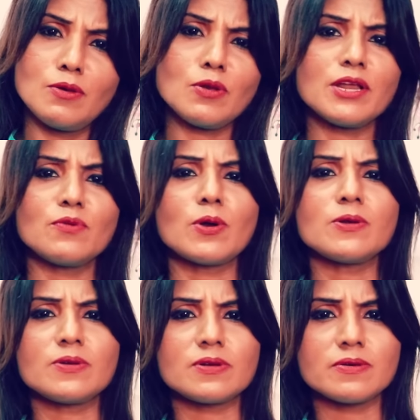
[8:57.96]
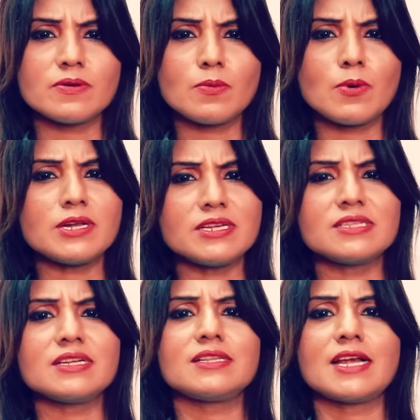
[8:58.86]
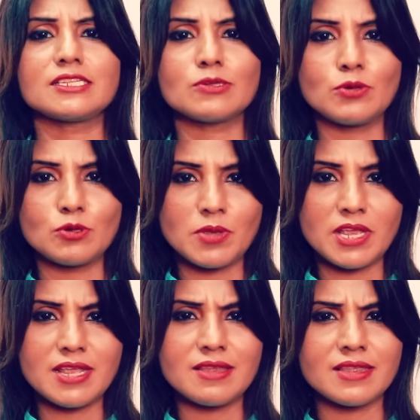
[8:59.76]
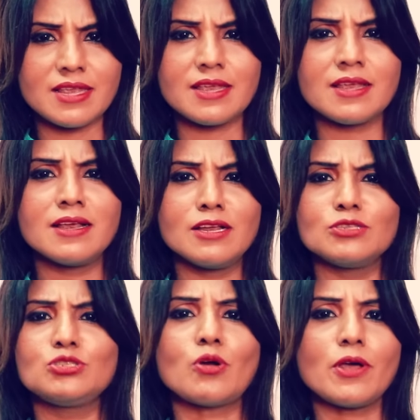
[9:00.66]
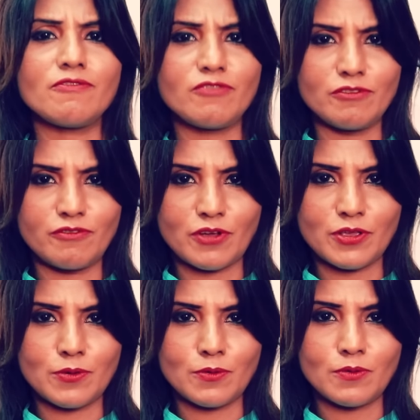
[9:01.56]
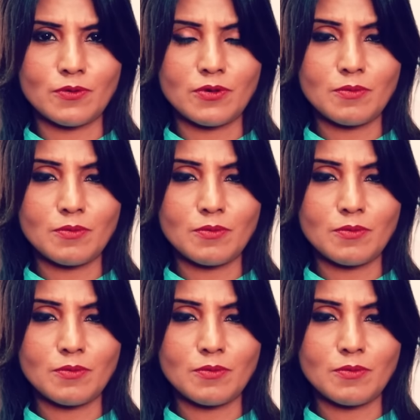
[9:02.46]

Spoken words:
Look at what is it that's going to be easy, joyful for you.